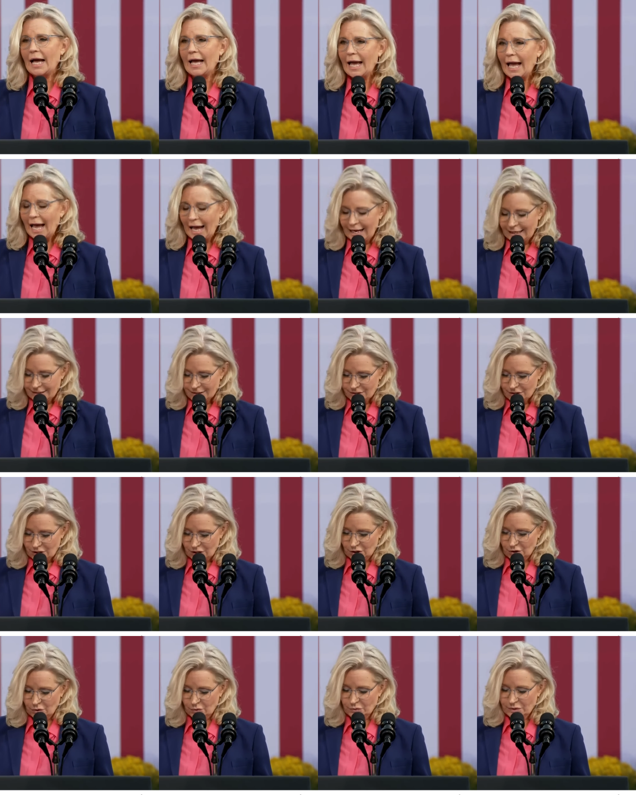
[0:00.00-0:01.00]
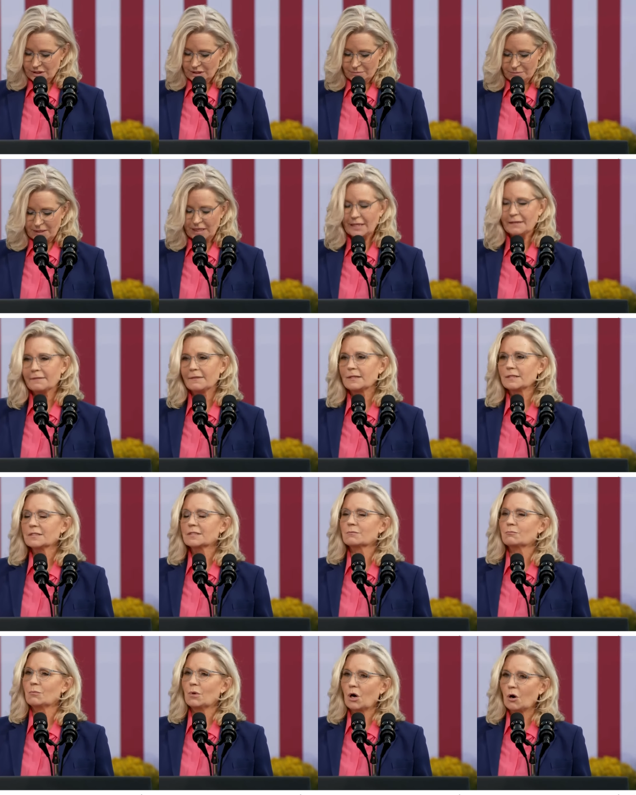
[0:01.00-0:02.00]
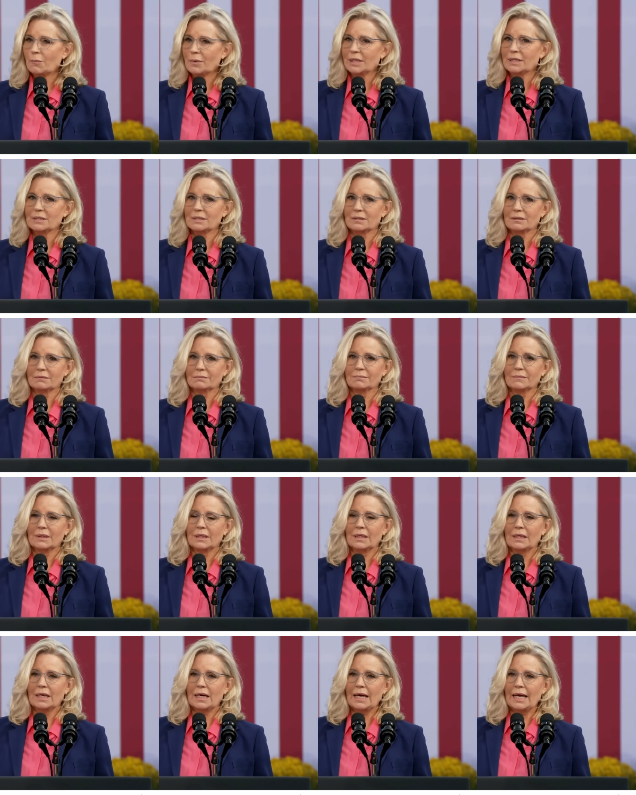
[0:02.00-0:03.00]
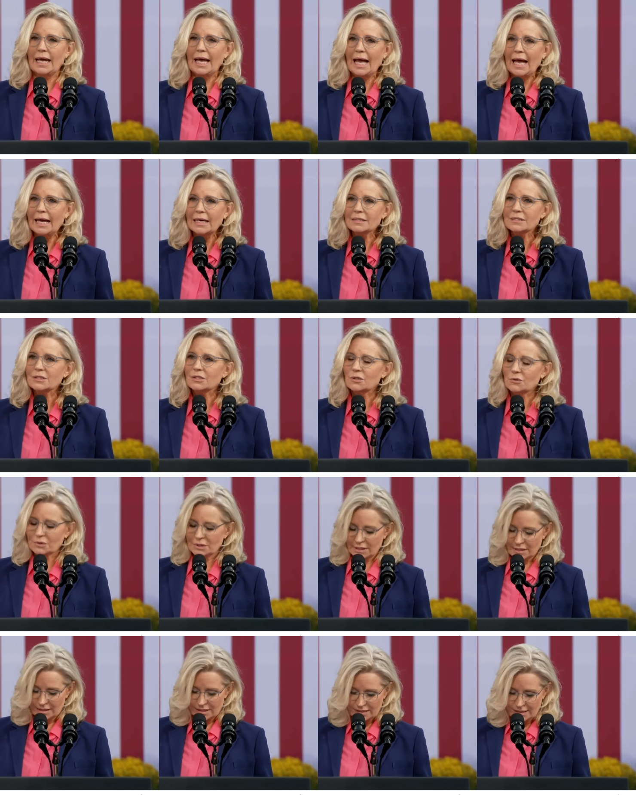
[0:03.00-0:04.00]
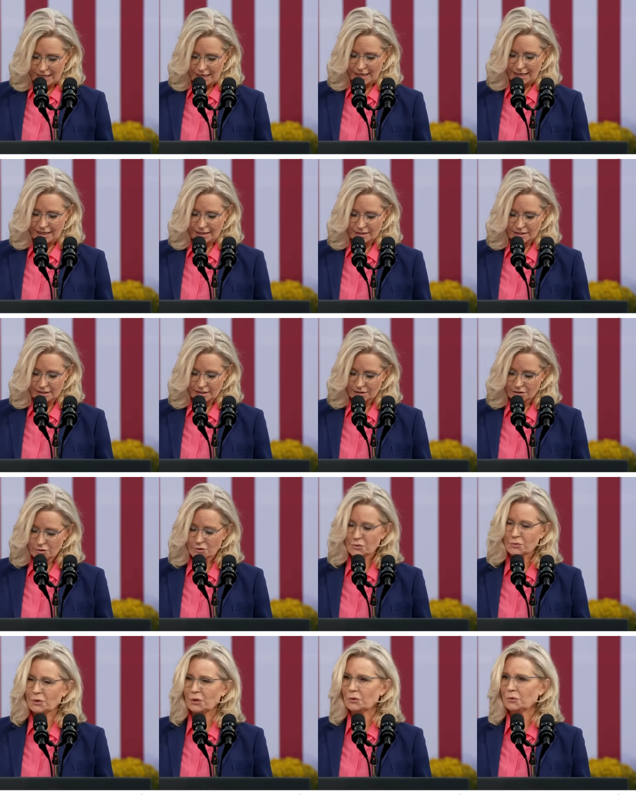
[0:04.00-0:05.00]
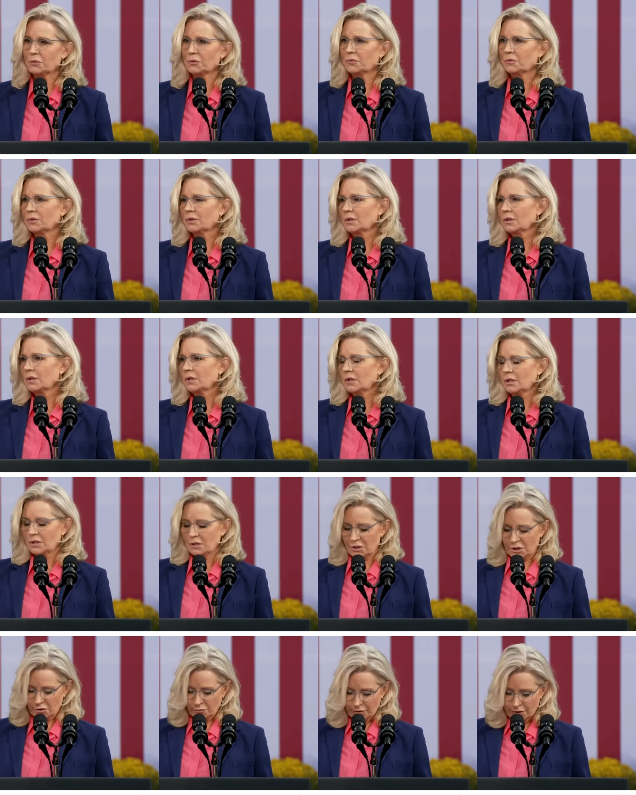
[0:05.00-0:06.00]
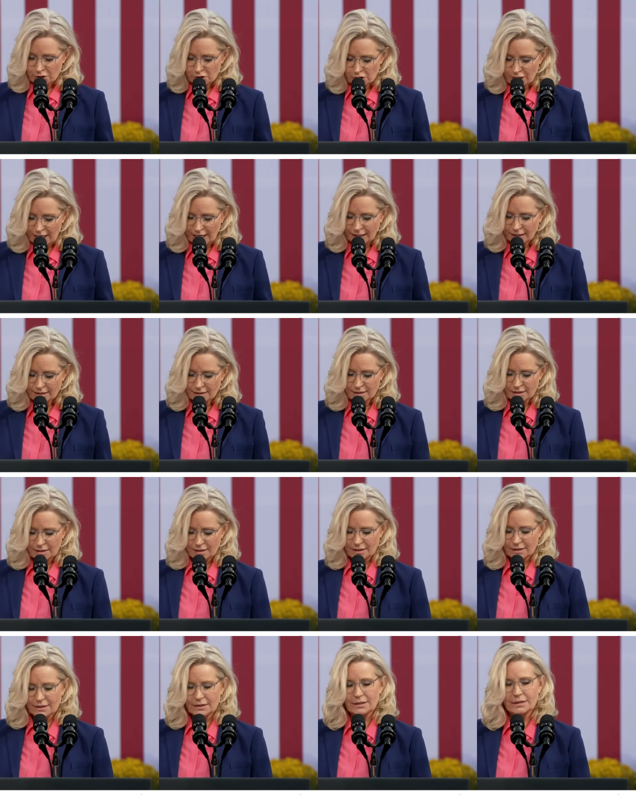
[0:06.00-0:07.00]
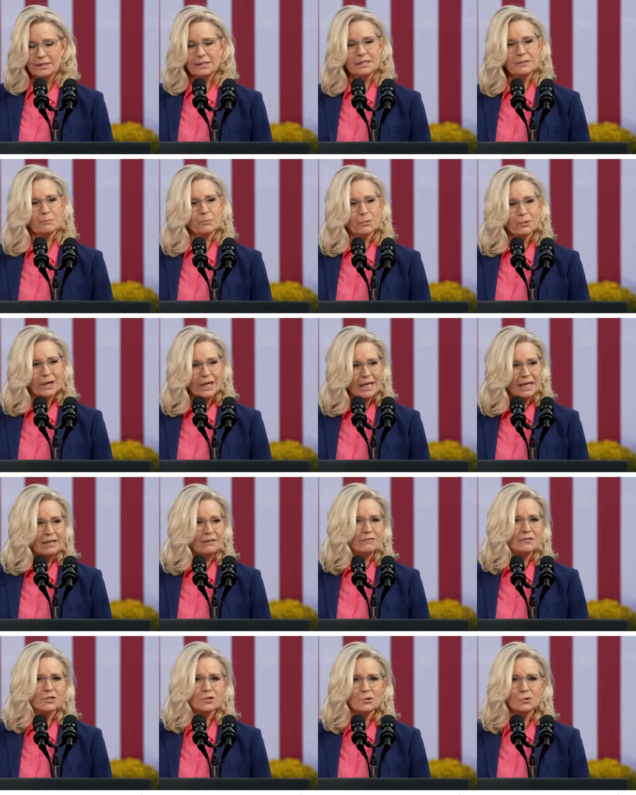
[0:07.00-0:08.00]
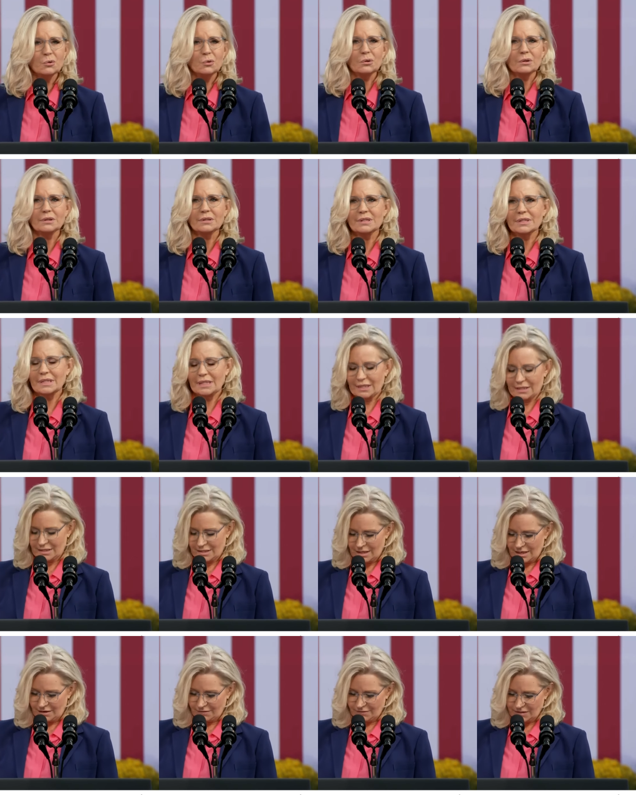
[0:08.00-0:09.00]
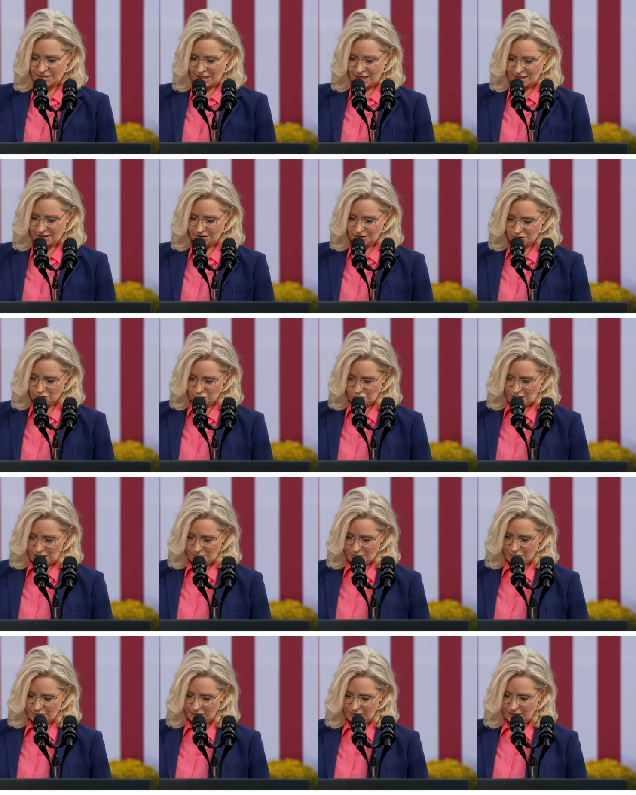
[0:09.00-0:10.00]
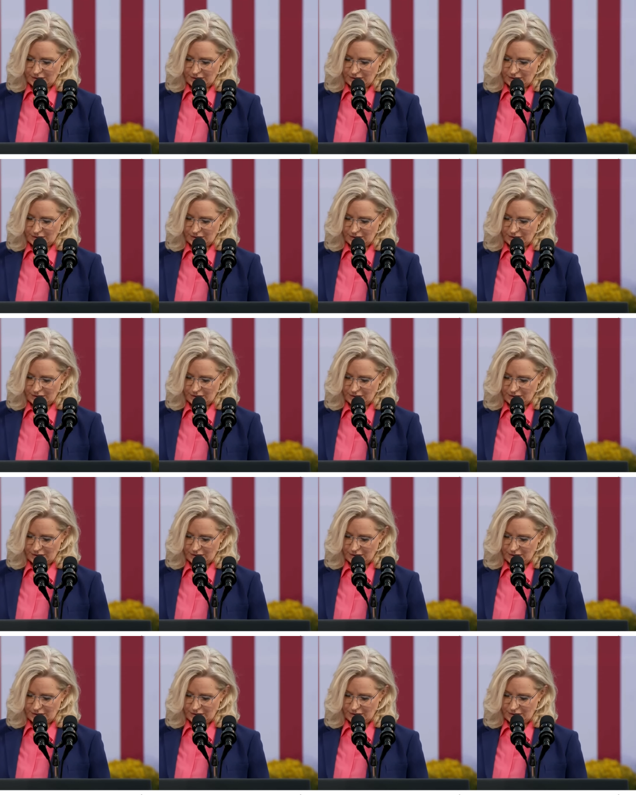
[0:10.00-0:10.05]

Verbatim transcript: I ask you to meet this moment. I ask you to stand in truth, to reject the depraved cruelty of Donald Trump.